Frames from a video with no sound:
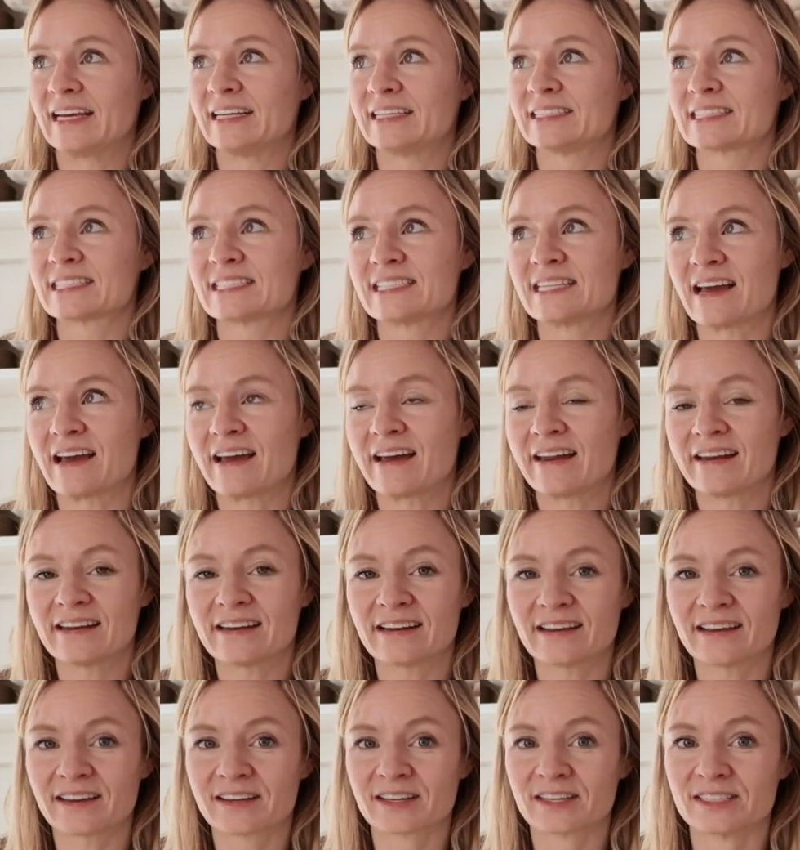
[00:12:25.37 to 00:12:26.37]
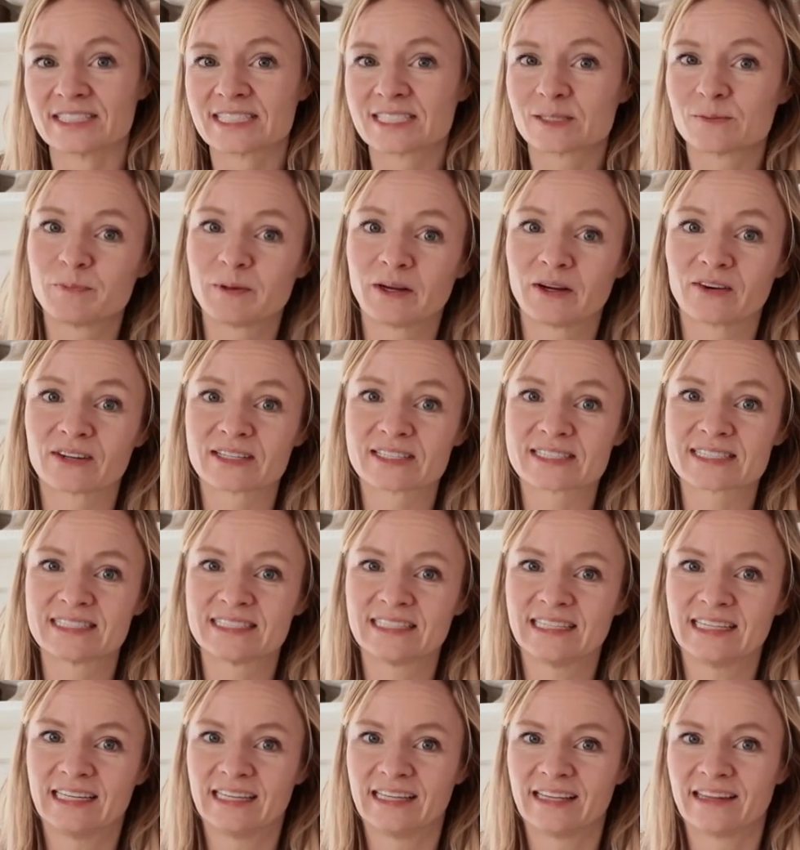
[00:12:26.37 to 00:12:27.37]
It's not a
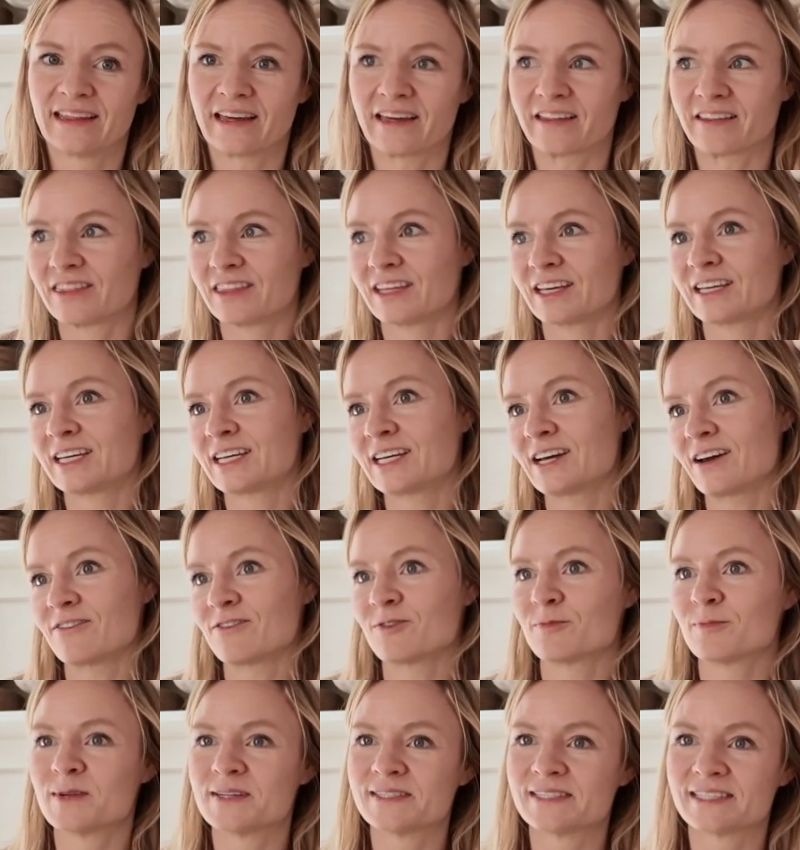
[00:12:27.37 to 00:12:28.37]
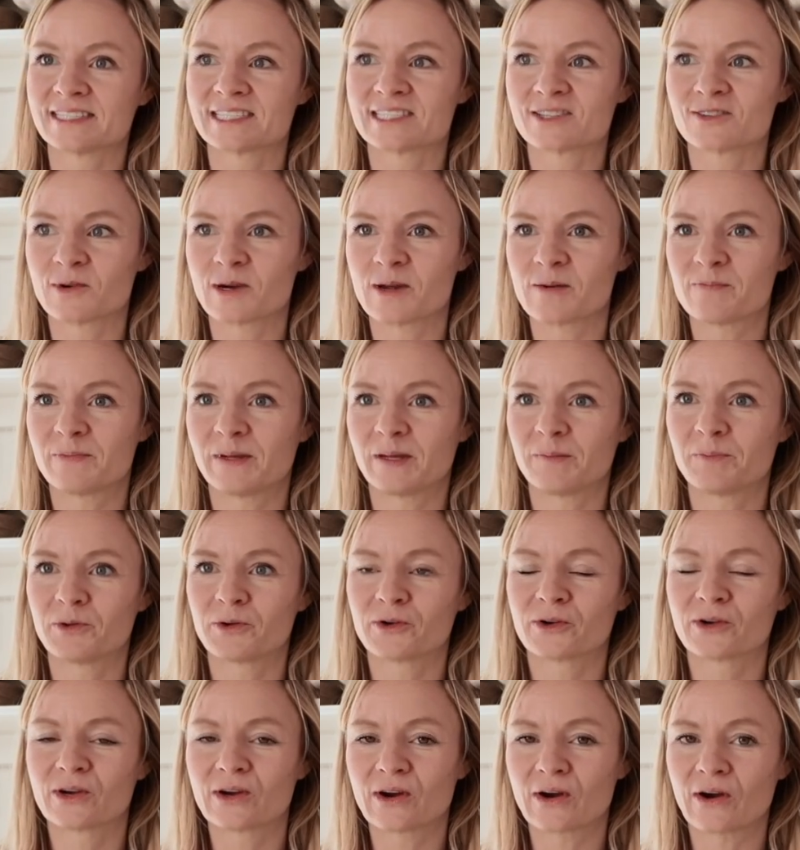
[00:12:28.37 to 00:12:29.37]
conspiracy that the government doesn't want
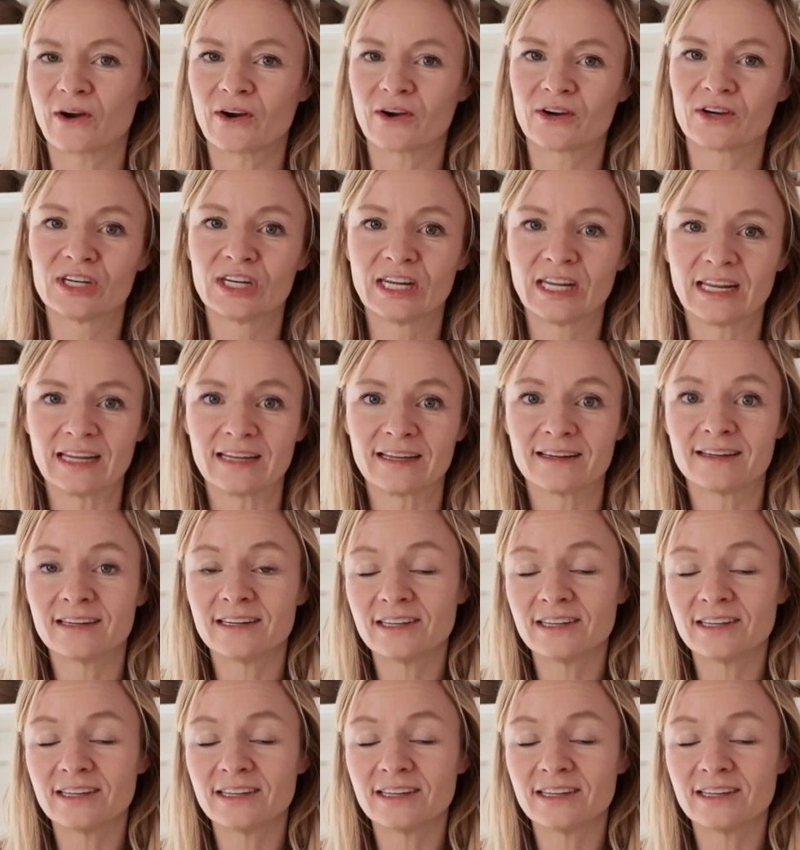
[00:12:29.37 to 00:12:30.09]
people gardening.